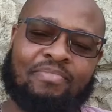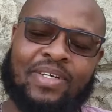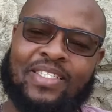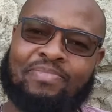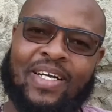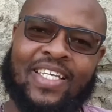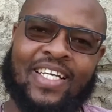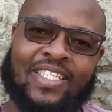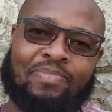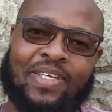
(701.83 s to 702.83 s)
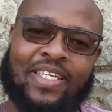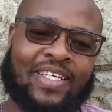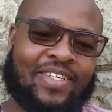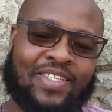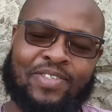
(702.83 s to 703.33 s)
Benchmarking has played a
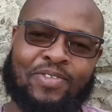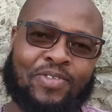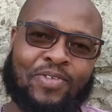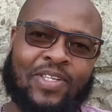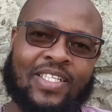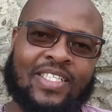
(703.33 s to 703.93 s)
critical role,